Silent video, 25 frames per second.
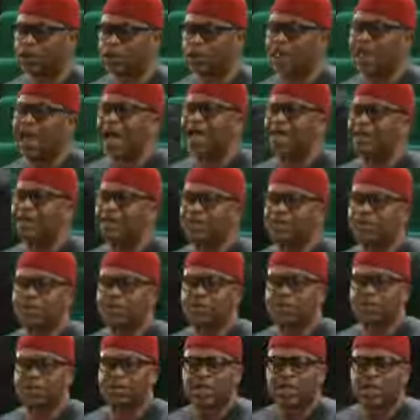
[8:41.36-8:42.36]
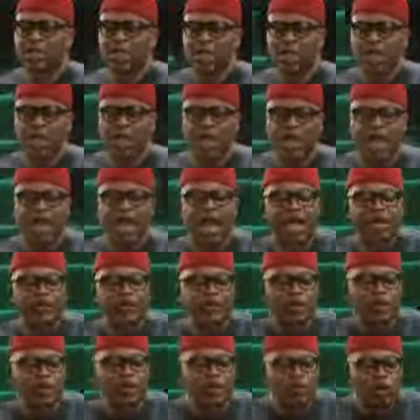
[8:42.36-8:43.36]
that he has
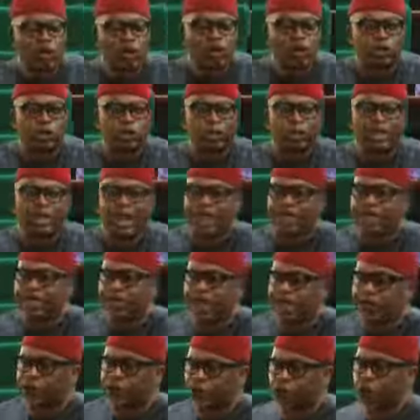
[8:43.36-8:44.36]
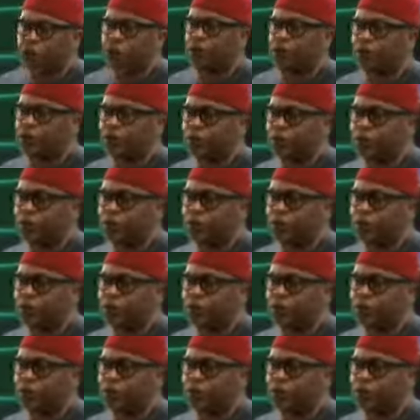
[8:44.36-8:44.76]
been told that he has done.